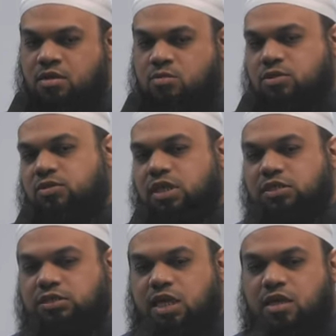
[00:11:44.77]
What do they
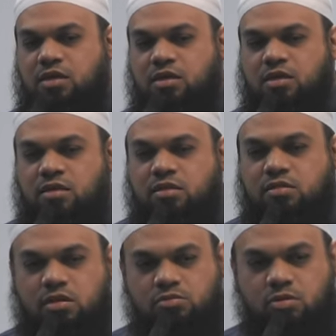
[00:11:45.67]
say?
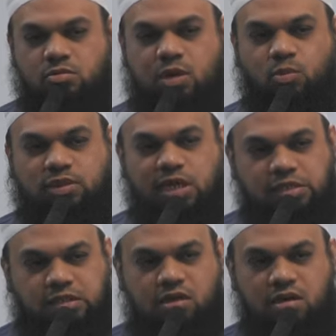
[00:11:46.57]
They know that what they
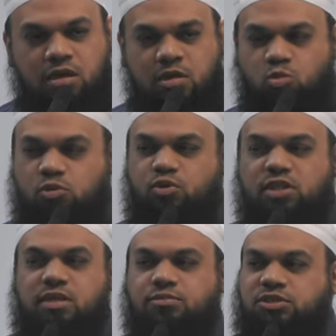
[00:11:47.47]
did would
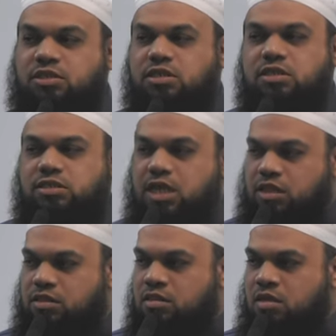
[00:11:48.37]
bring them certain
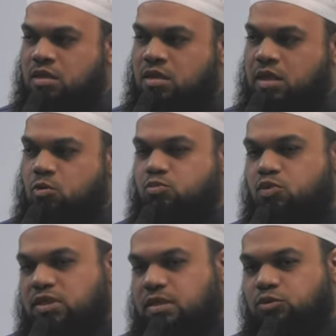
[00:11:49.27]
death. It would
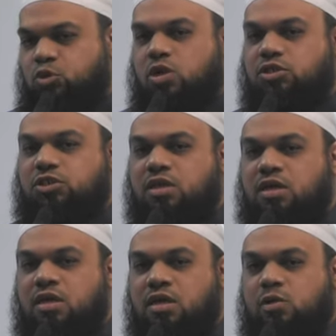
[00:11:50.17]
bring them torture.
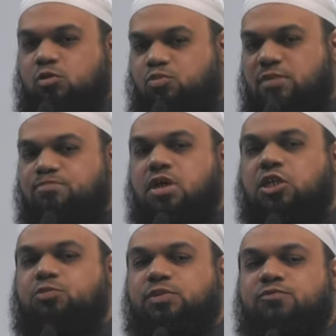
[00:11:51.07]
It would bring
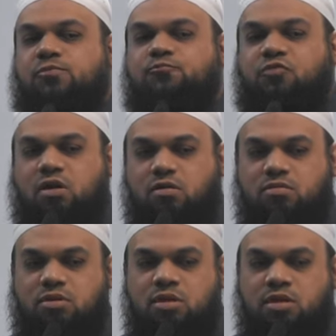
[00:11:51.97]
punishment from Pharaoh.
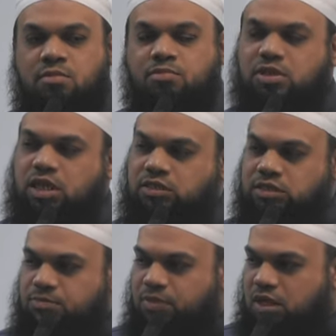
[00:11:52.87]
But they
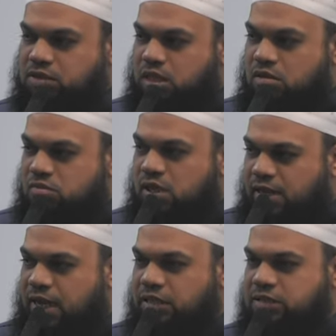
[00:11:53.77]
said, because they
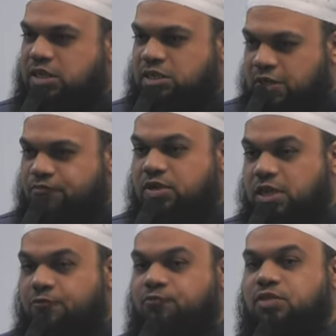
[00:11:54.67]
realized that even
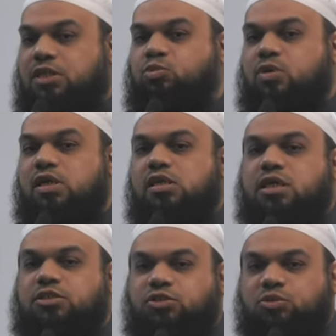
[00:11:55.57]
if that's what it
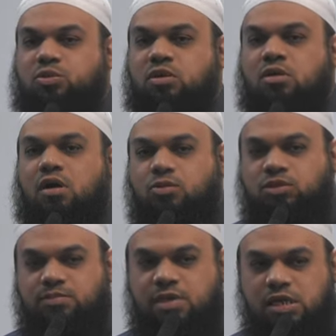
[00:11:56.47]
leads to,
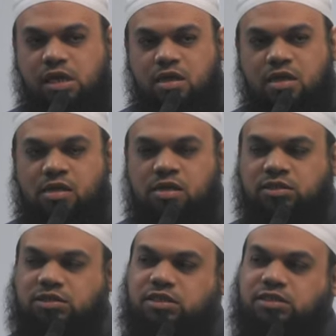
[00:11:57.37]
ultimately,
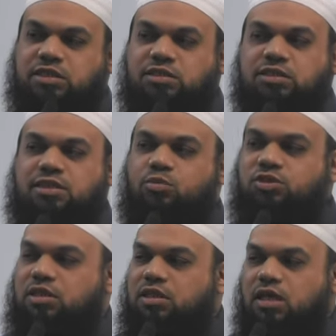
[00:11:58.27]
success is that
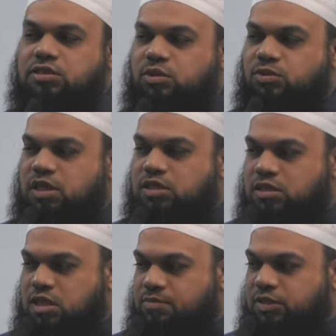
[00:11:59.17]
which Allah Azza wa Jal
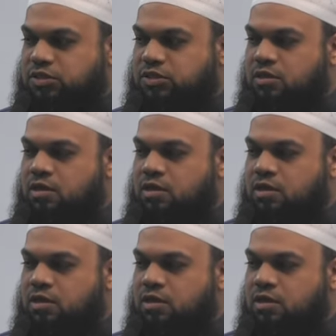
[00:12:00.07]
determines.